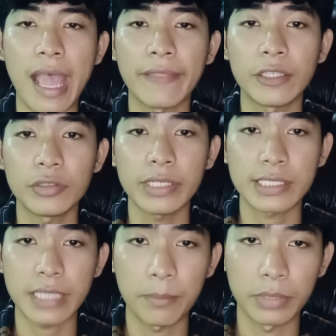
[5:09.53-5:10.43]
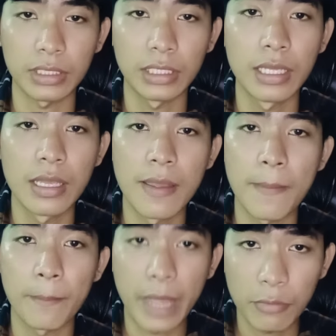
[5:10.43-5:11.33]
Another example,
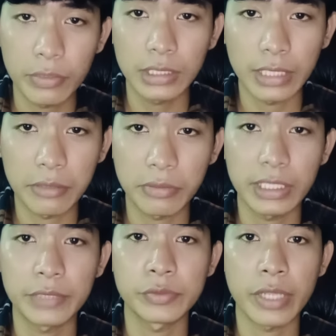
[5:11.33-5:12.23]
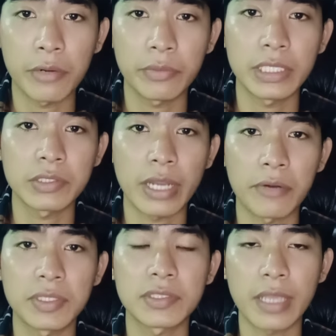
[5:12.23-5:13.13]
Mary, Larry, Jerry,
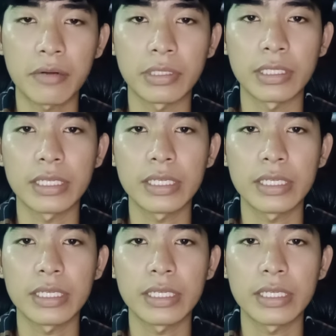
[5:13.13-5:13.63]
Terry, Sari.